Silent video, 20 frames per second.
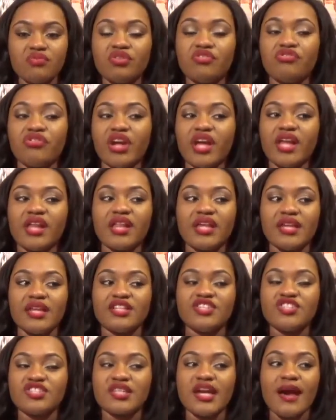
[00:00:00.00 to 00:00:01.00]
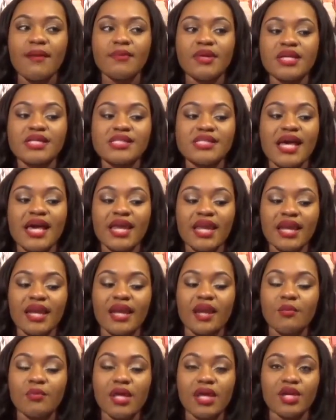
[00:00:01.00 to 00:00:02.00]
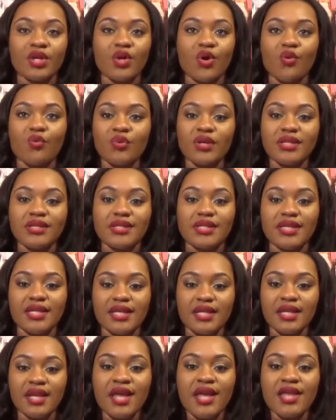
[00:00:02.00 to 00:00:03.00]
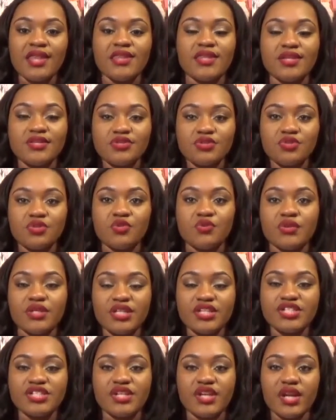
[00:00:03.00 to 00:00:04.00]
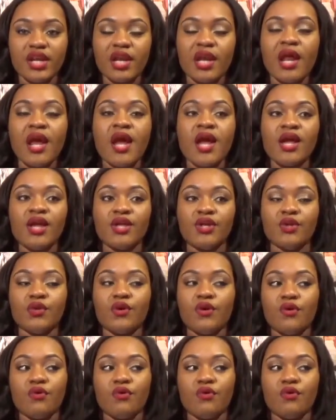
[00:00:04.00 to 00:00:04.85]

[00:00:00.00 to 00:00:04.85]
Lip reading: great, and it just got me excited, and I'm like, no, we need this New Edition New